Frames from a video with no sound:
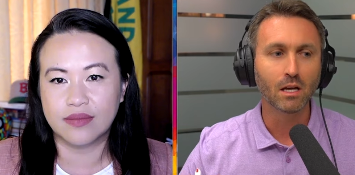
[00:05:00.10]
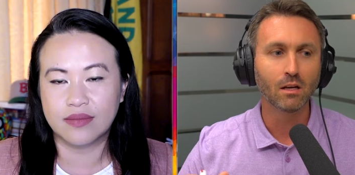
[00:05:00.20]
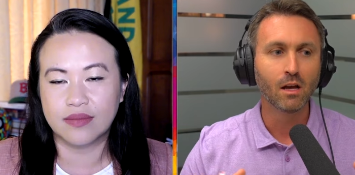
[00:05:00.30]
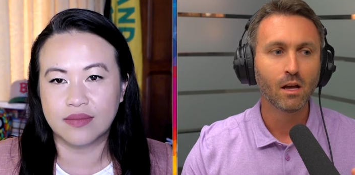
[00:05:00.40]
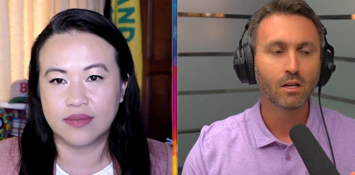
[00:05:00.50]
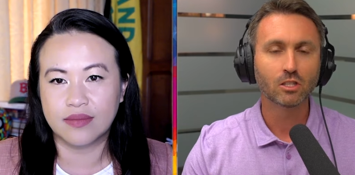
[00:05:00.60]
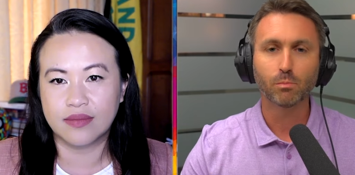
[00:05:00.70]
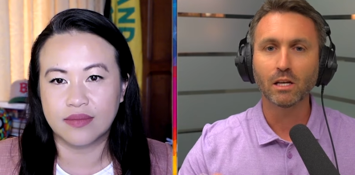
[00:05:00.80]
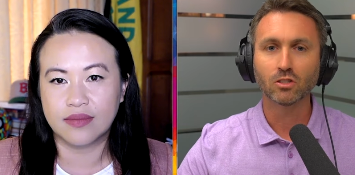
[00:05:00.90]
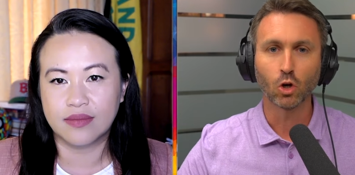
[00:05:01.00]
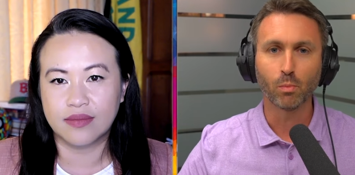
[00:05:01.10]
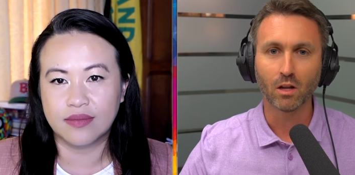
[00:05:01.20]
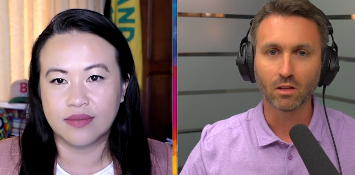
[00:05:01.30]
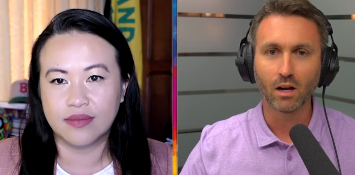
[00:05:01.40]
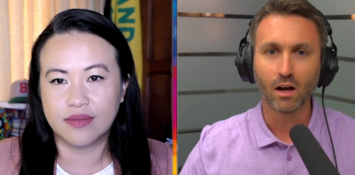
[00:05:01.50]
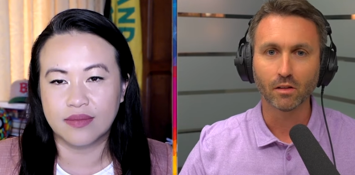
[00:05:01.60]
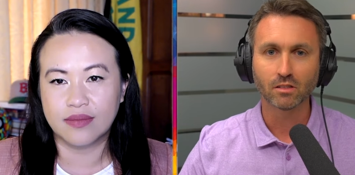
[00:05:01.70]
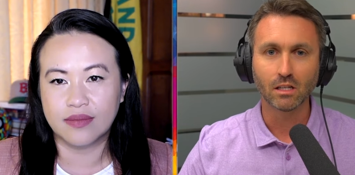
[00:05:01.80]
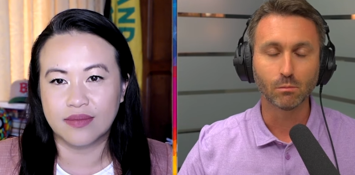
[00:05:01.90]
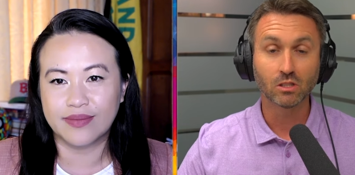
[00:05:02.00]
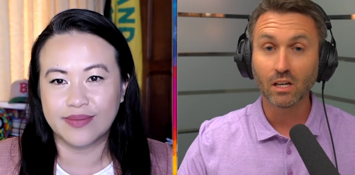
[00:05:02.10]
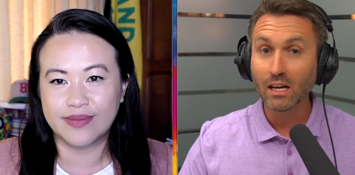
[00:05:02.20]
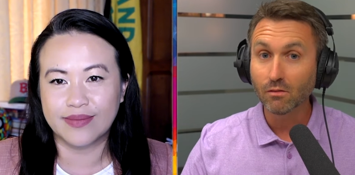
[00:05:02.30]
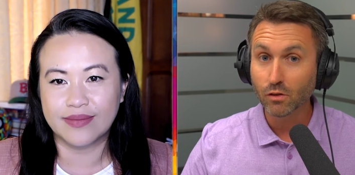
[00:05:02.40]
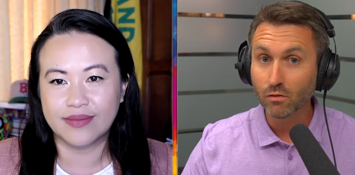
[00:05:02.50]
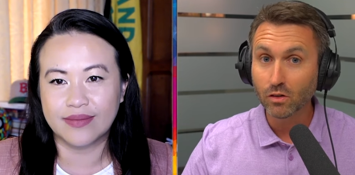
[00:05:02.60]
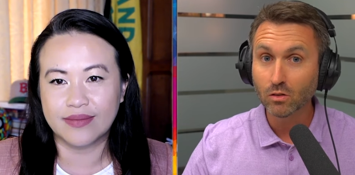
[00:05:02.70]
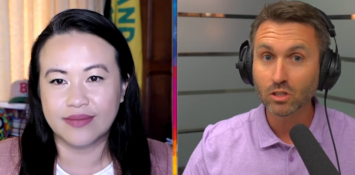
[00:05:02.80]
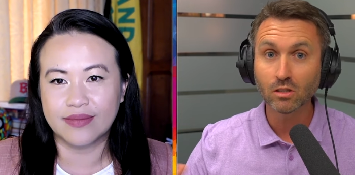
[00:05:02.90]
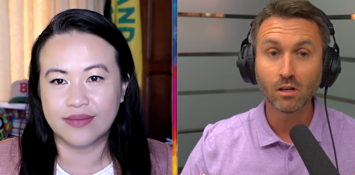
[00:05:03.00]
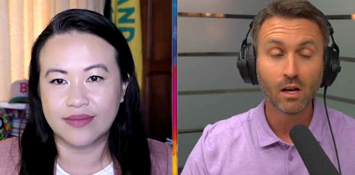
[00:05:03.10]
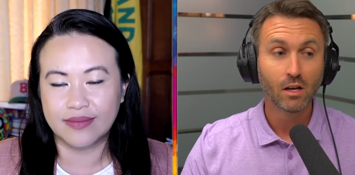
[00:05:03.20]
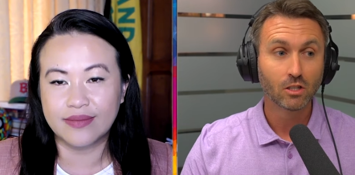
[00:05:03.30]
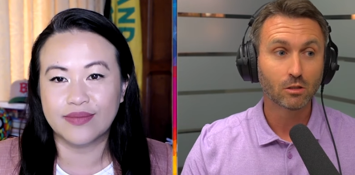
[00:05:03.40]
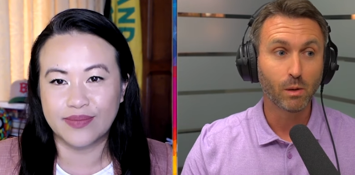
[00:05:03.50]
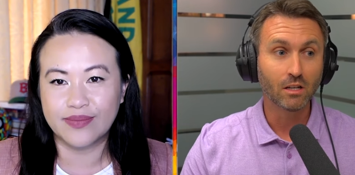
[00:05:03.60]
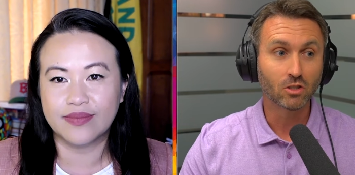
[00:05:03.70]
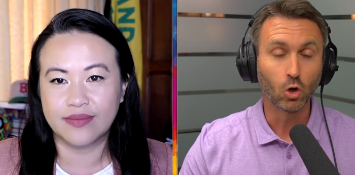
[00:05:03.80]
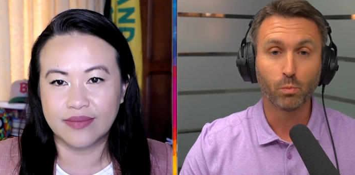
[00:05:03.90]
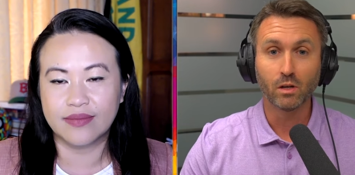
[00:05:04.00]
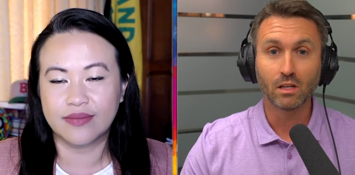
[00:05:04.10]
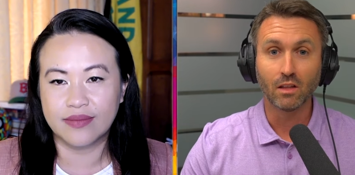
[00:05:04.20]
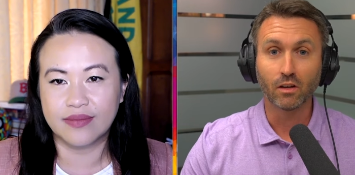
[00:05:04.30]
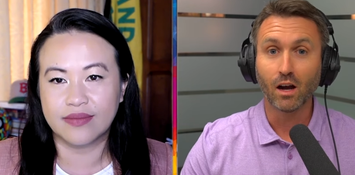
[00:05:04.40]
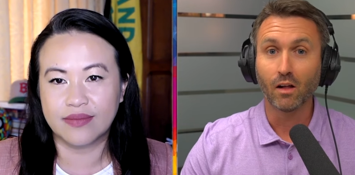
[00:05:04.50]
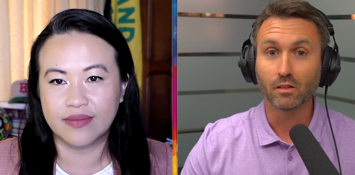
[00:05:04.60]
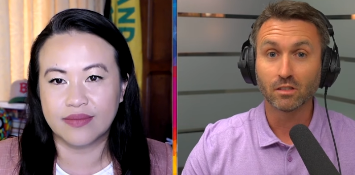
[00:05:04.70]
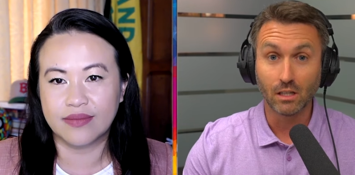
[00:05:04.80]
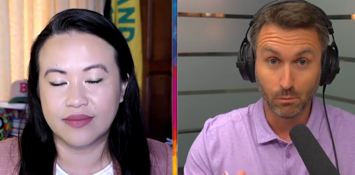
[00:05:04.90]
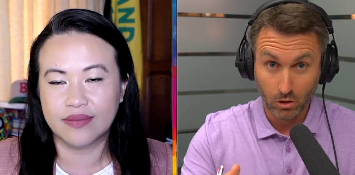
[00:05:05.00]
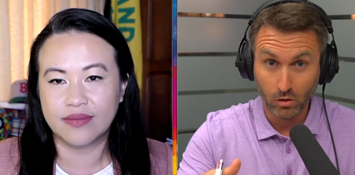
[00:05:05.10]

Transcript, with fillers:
Speaker 1: mean space open at the Coliseum site for the future, space open in the Coliseum